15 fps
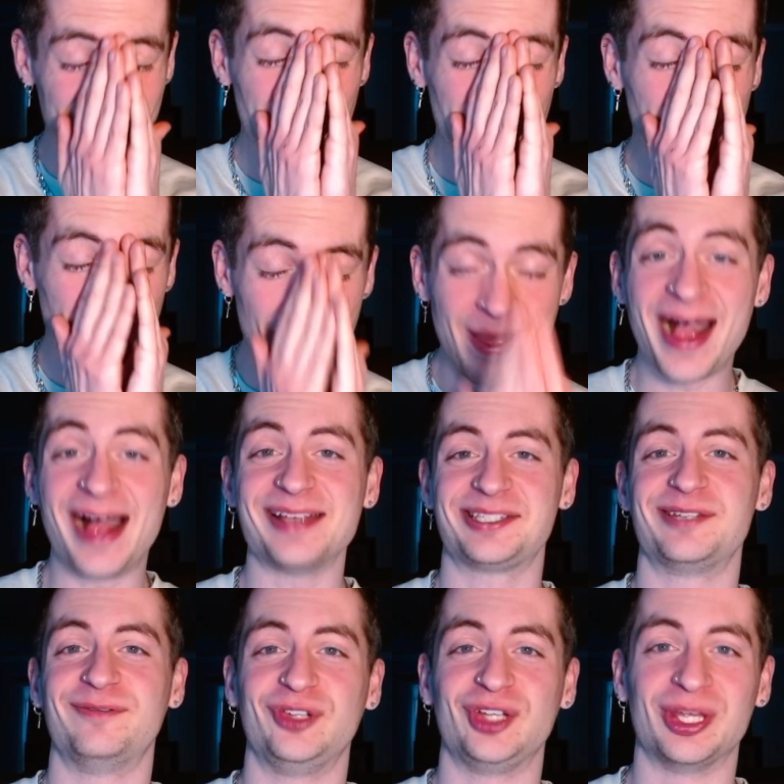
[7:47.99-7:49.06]

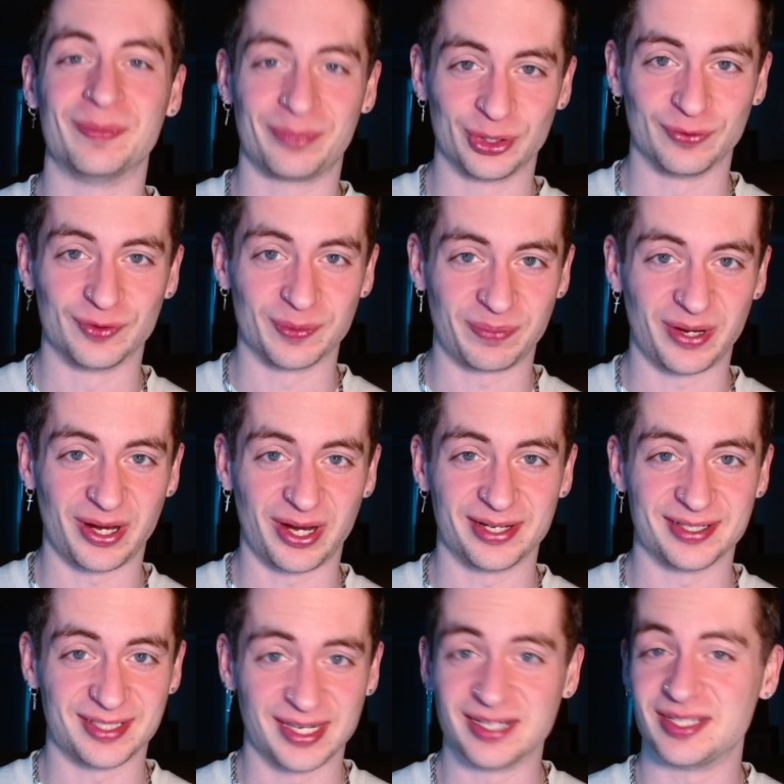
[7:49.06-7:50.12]
massively improved upon
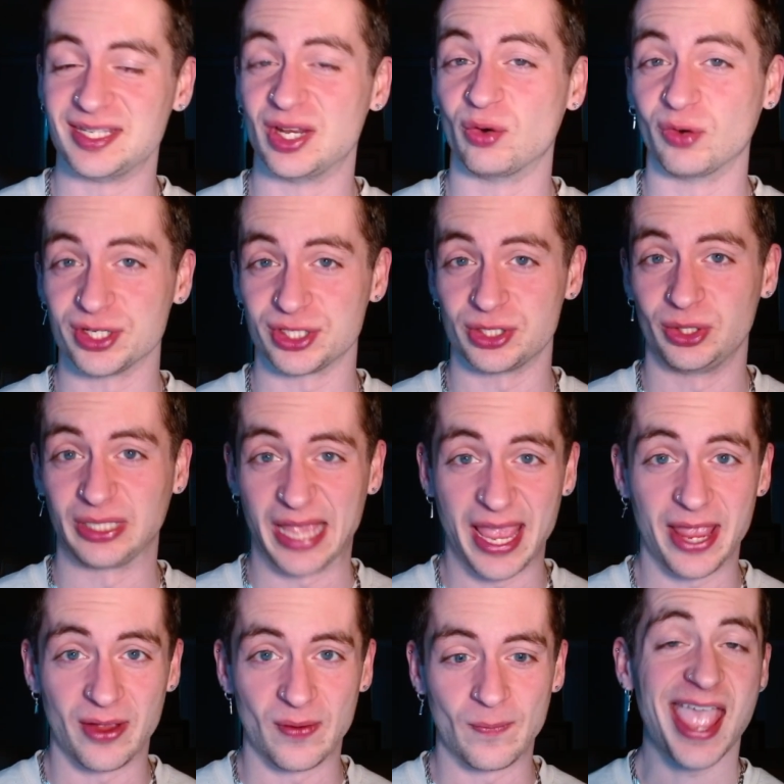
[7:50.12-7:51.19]
since the original game,
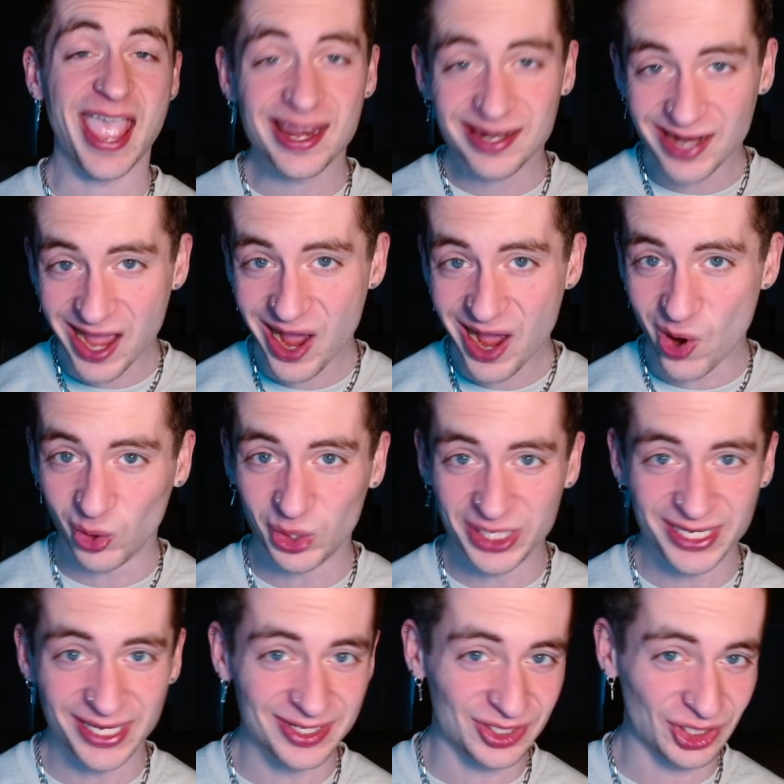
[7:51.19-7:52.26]
and not only
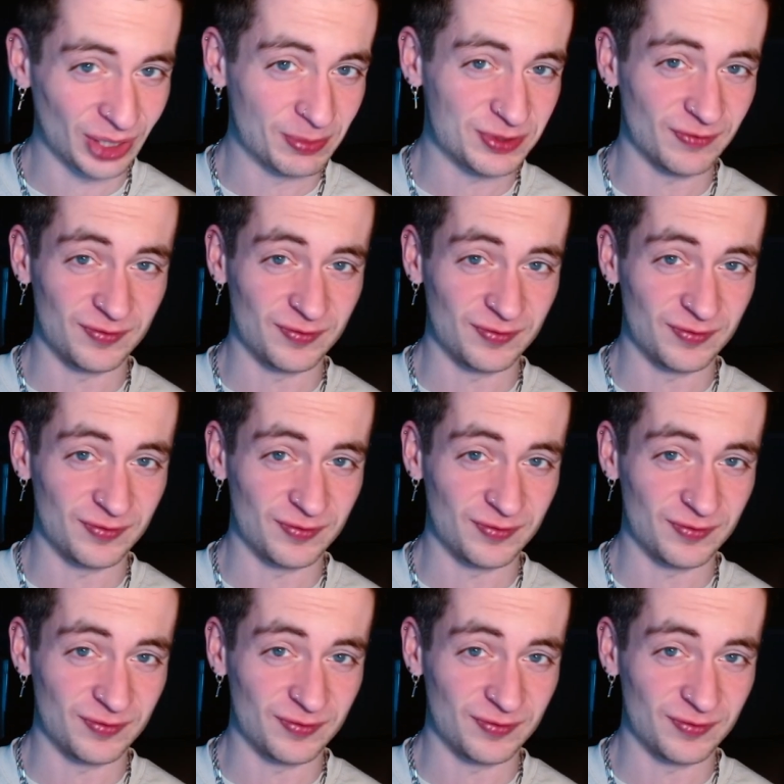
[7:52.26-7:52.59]
in terms of